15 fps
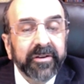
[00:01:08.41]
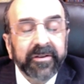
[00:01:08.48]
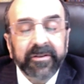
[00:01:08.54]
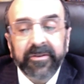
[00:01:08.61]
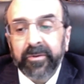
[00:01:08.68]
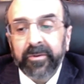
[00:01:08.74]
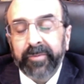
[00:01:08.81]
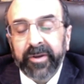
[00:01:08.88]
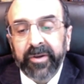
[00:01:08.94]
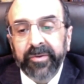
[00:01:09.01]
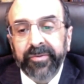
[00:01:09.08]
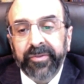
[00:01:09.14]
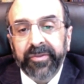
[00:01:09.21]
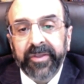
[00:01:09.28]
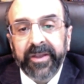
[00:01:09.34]
or
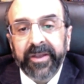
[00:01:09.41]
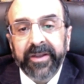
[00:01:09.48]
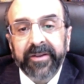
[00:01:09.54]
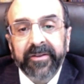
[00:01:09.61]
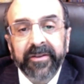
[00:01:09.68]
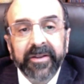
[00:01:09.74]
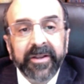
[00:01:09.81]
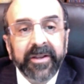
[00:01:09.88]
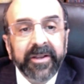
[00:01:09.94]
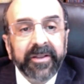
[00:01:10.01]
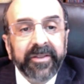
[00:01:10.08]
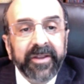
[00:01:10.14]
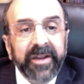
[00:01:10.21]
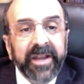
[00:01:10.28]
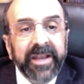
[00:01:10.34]
both, that
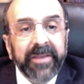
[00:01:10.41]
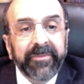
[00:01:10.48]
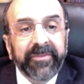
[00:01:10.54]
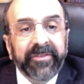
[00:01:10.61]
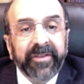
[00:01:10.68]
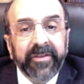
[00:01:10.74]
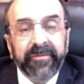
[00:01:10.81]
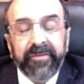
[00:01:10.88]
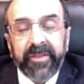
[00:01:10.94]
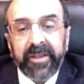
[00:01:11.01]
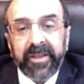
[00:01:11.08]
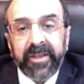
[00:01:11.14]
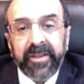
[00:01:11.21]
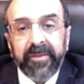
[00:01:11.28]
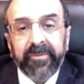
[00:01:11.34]
the names of the